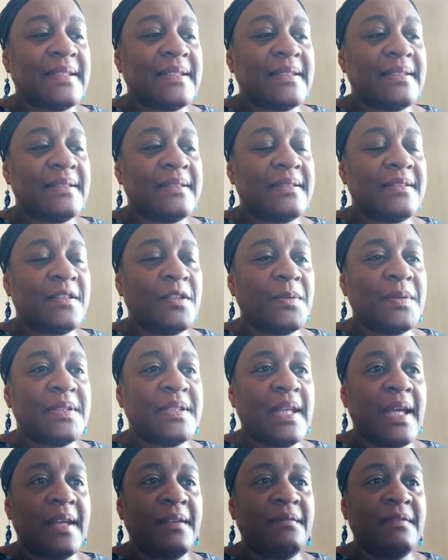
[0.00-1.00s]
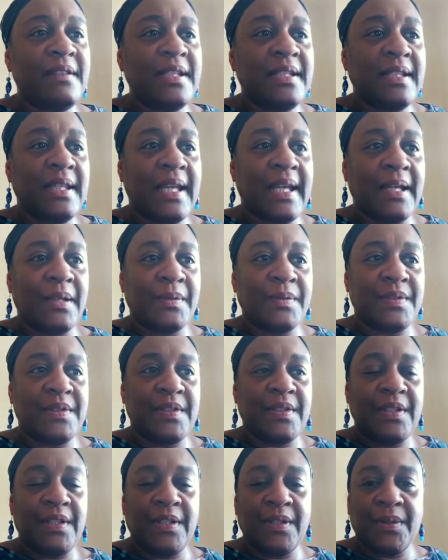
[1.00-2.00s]
And so as I read it out
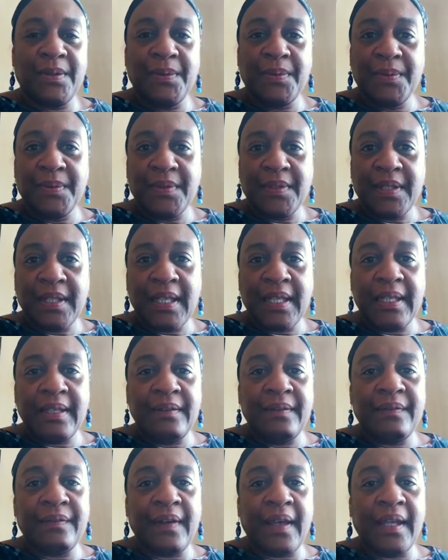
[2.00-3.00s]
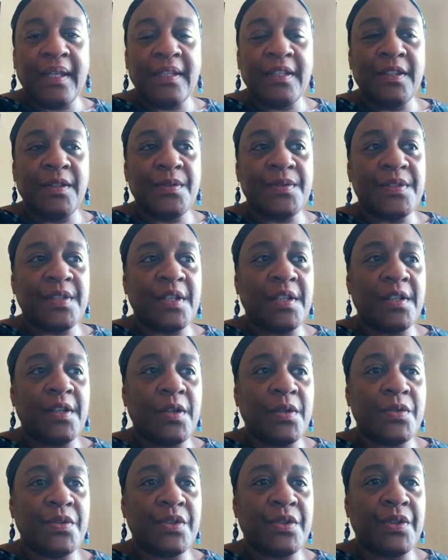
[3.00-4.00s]
to you, I invite you to
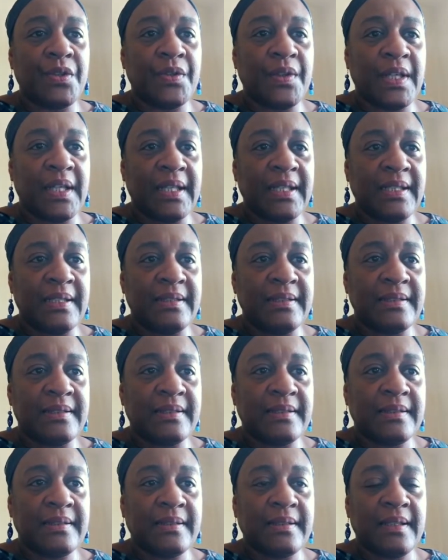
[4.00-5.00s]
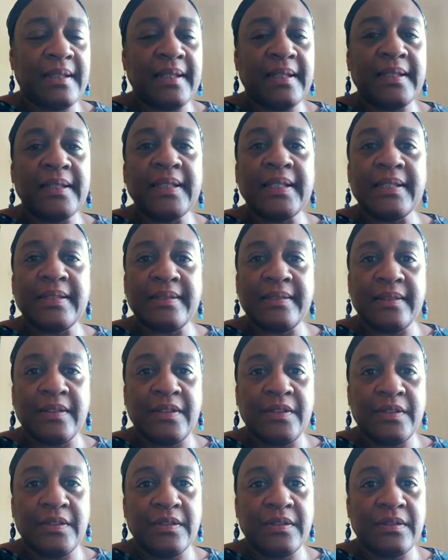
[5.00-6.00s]
close your eyes and
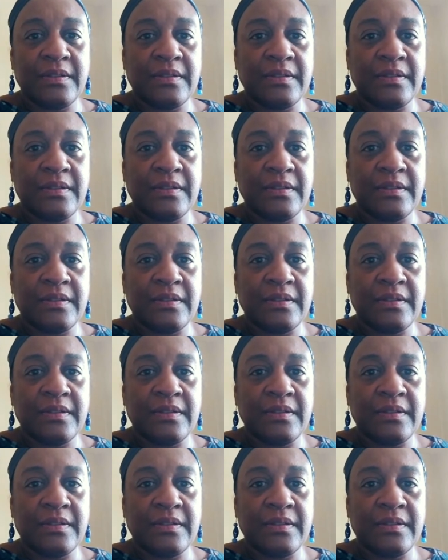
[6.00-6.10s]
listen